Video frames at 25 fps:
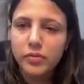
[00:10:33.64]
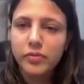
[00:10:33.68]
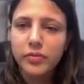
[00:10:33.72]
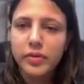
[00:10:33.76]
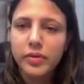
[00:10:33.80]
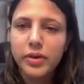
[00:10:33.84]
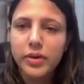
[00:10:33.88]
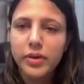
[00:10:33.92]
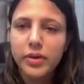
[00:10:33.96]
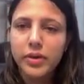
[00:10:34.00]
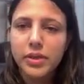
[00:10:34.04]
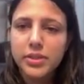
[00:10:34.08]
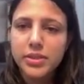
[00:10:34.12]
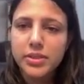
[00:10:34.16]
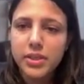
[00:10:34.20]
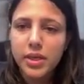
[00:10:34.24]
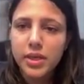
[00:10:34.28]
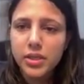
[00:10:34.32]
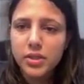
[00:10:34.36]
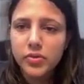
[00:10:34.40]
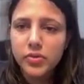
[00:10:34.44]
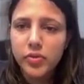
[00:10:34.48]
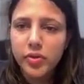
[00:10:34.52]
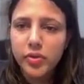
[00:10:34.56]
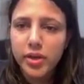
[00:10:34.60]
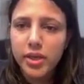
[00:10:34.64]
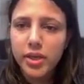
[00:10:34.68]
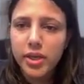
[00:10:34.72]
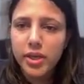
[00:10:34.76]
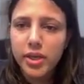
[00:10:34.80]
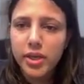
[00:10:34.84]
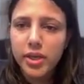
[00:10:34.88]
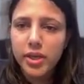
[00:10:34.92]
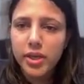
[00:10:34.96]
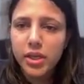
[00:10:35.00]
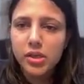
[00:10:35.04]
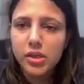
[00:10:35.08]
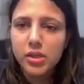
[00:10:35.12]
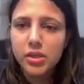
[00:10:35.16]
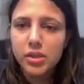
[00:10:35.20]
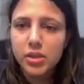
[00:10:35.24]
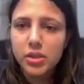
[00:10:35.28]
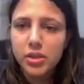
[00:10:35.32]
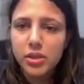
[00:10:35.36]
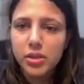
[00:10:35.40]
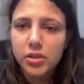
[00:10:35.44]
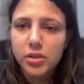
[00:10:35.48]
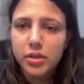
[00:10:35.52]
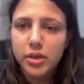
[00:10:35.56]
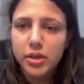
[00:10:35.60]
we'll say 3
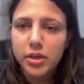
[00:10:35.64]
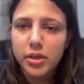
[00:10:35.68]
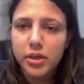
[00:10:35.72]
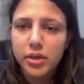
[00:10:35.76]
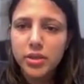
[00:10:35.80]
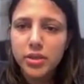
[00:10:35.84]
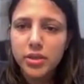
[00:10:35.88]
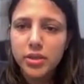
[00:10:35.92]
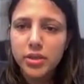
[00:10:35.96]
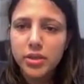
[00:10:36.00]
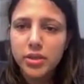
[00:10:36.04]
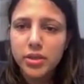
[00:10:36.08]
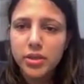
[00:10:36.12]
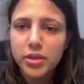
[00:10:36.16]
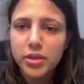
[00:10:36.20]
nearest